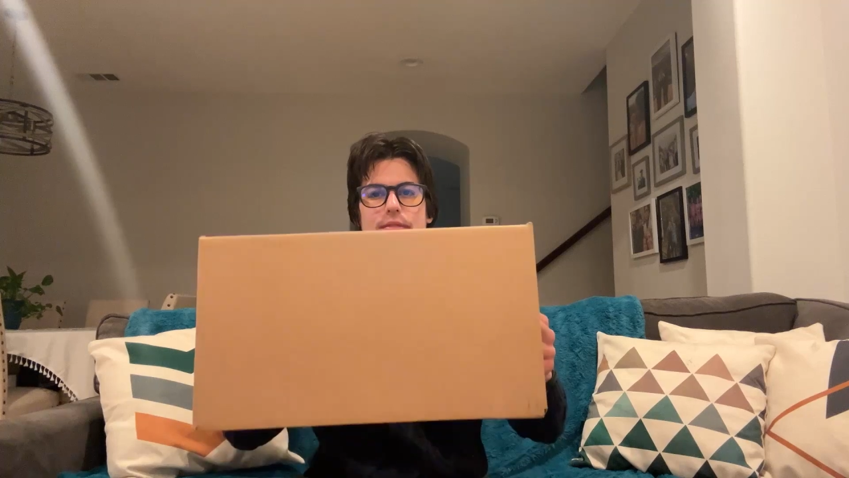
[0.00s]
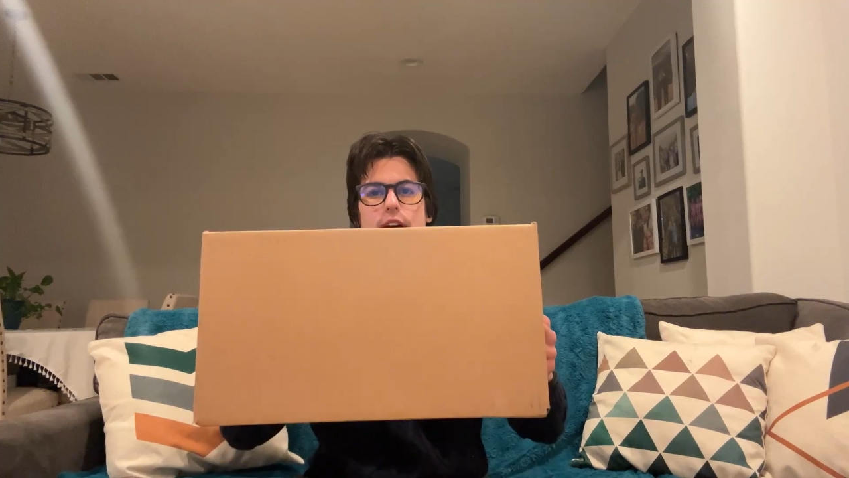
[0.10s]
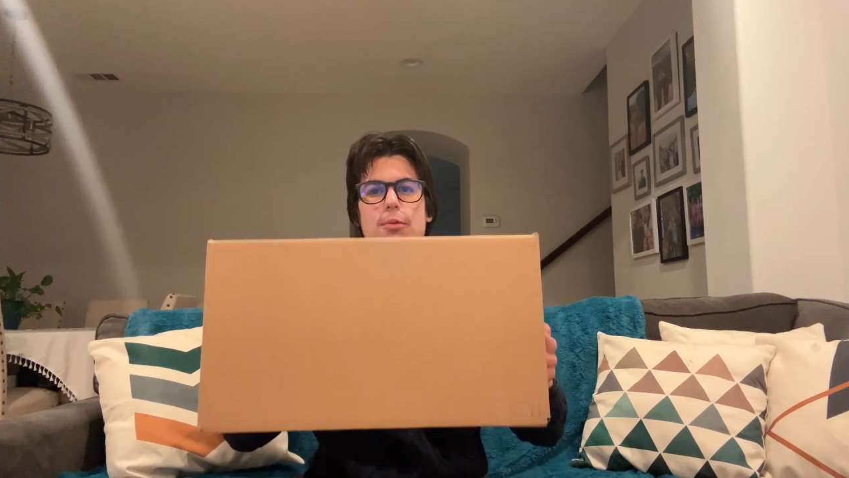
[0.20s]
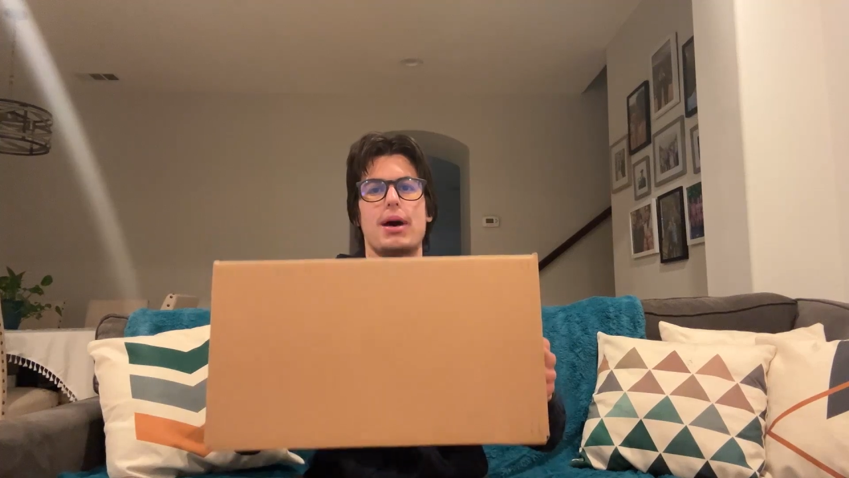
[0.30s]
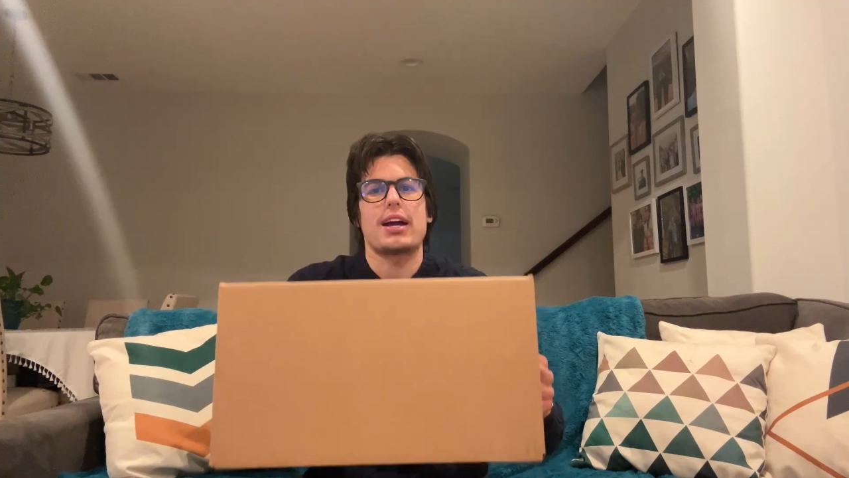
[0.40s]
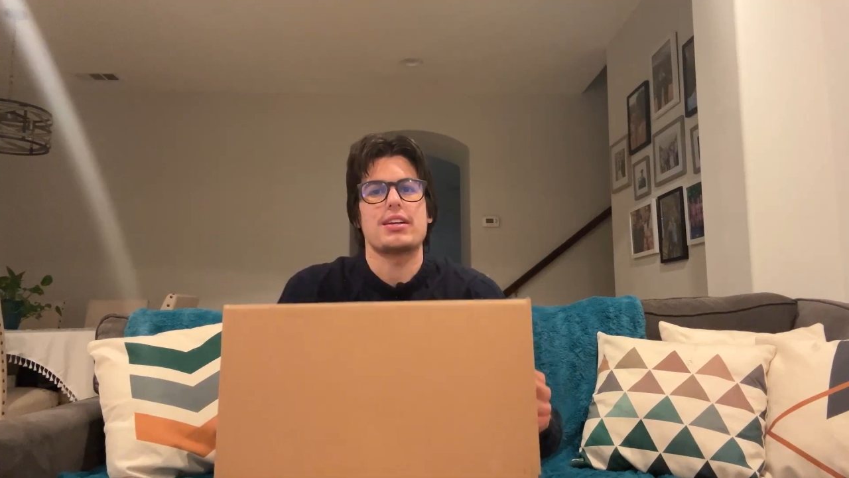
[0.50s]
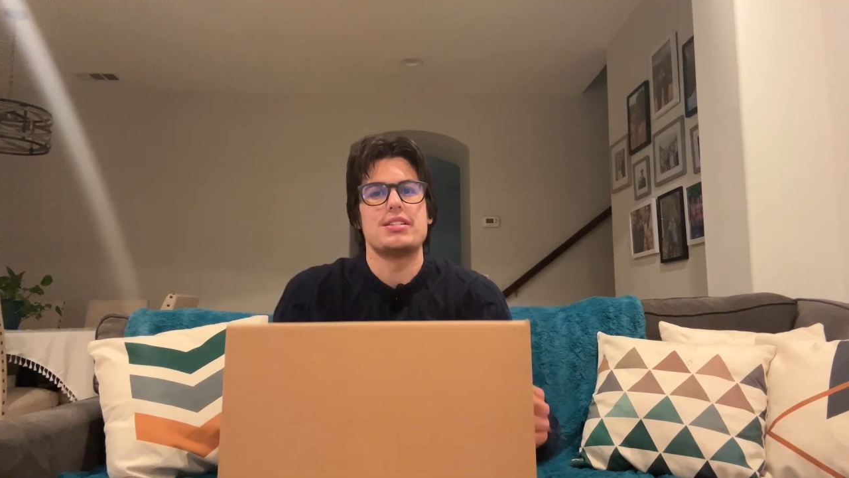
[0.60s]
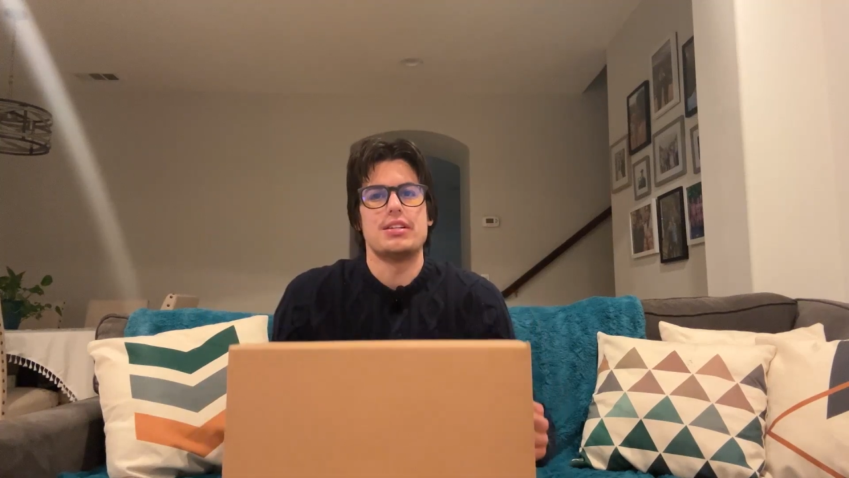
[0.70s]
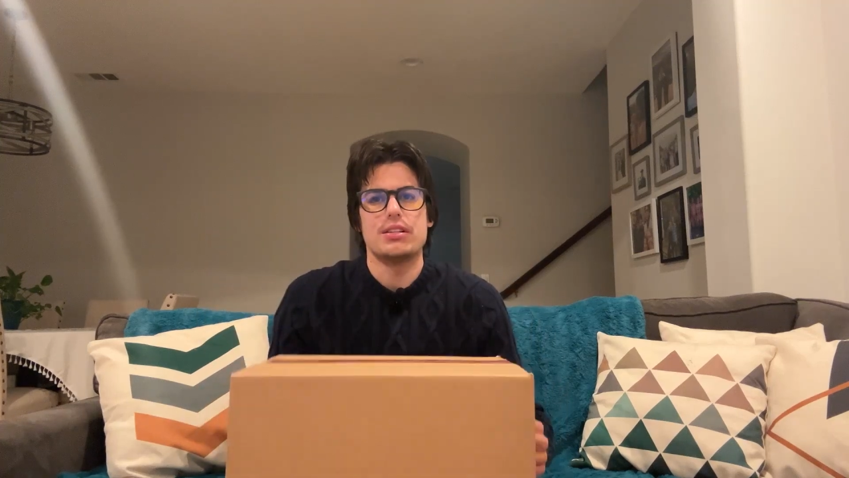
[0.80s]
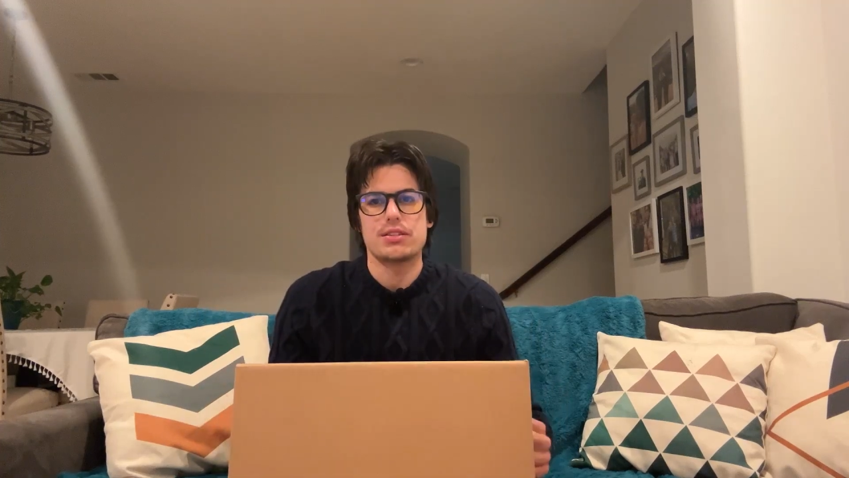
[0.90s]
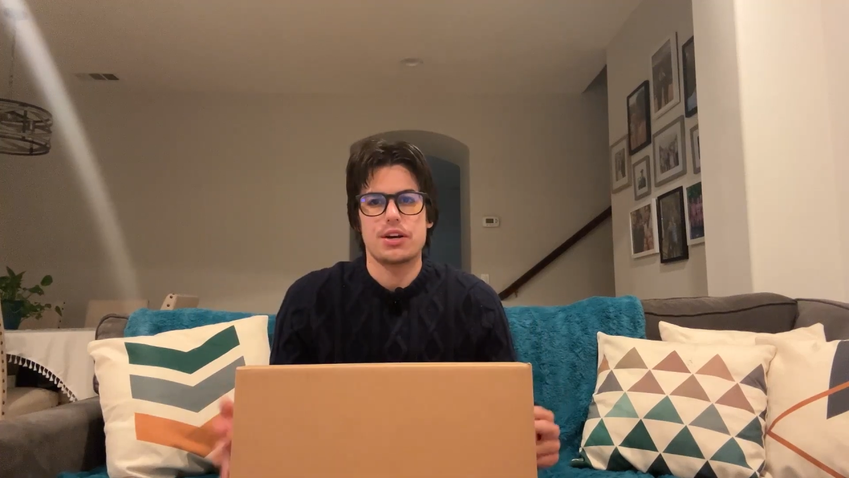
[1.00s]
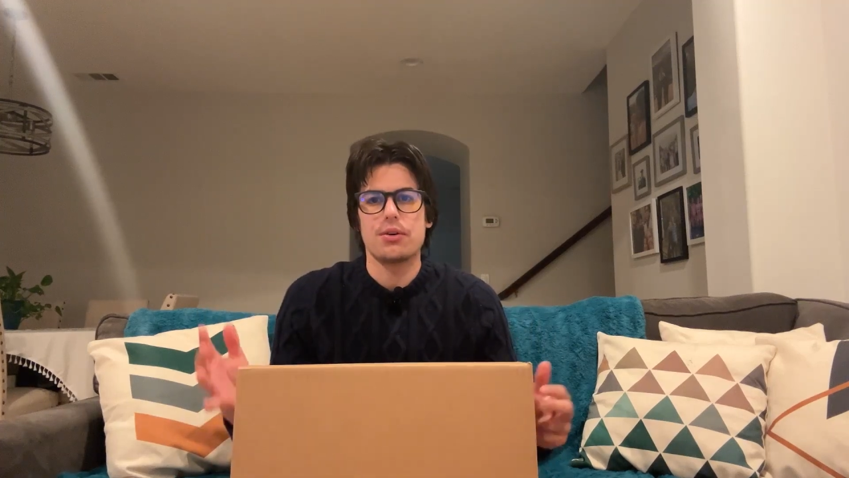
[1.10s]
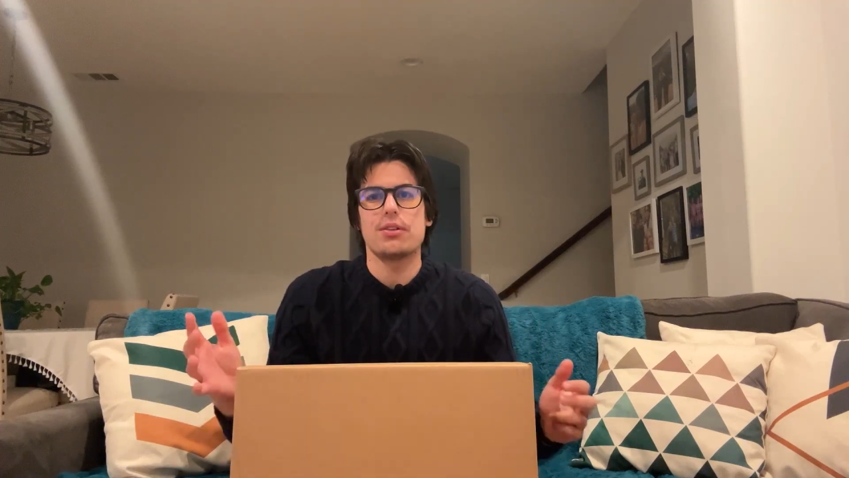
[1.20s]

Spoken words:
I've got a package in, so